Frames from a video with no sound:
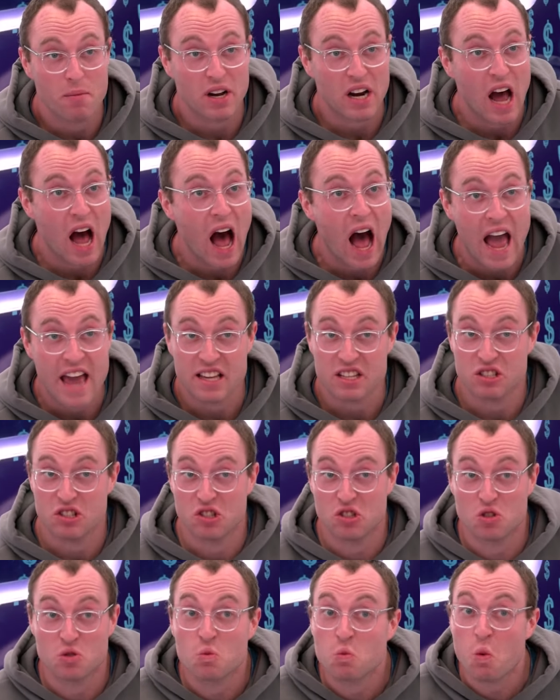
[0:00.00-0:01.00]
but I
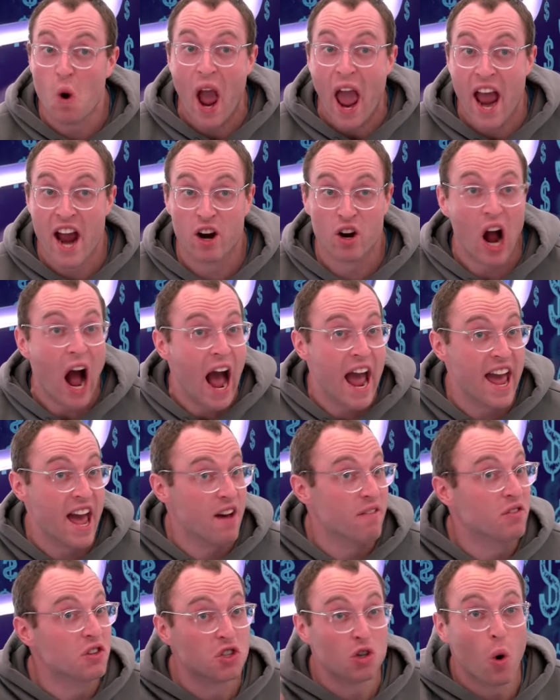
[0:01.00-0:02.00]
swear
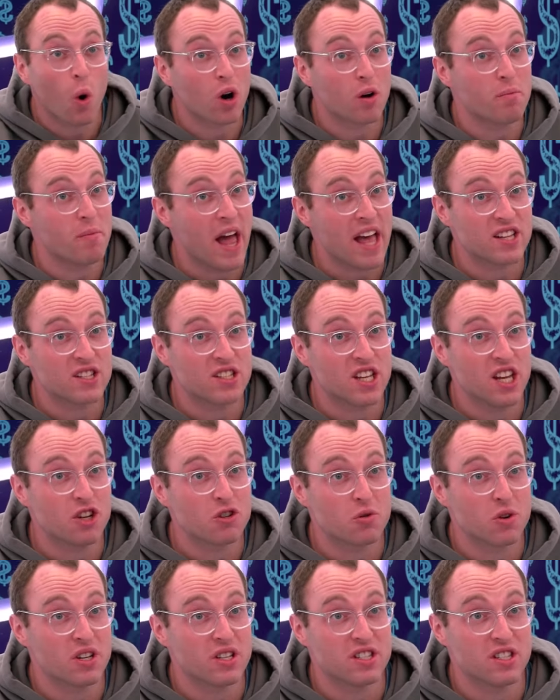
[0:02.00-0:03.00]
your best
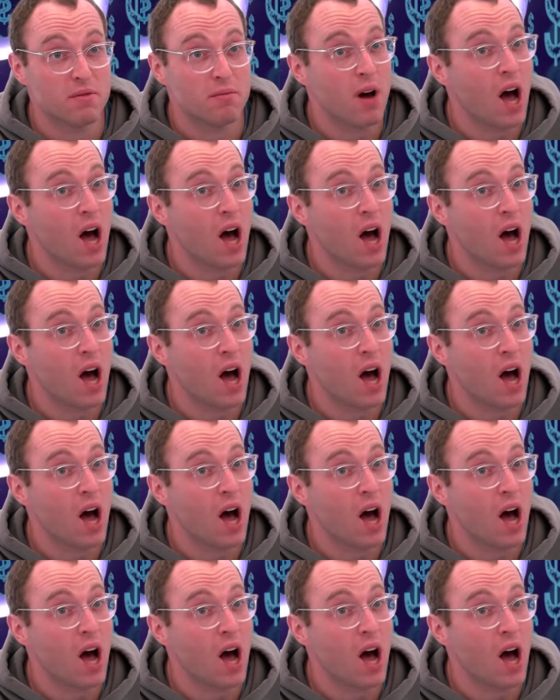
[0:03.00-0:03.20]
interests in